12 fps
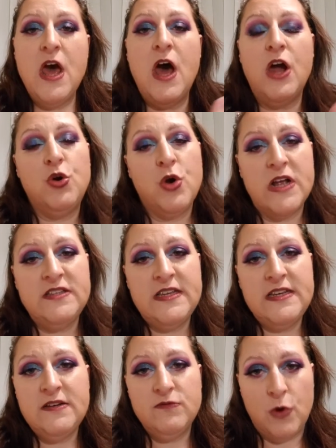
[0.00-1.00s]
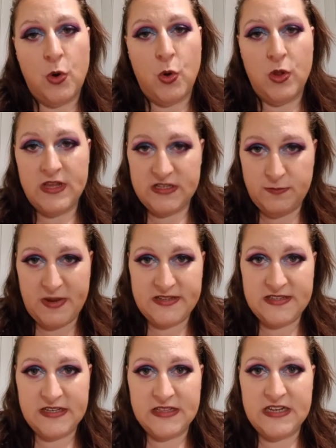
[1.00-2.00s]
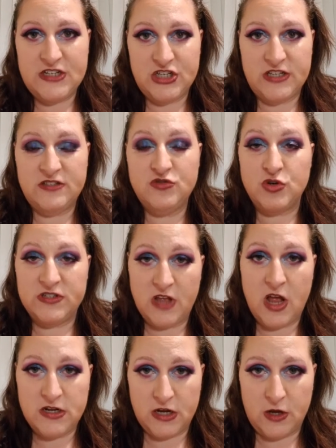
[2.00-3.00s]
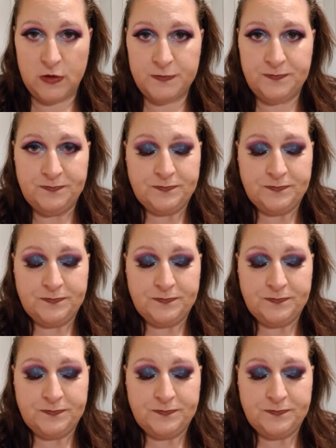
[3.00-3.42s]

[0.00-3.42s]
A crescent roll is basically just croissant dough.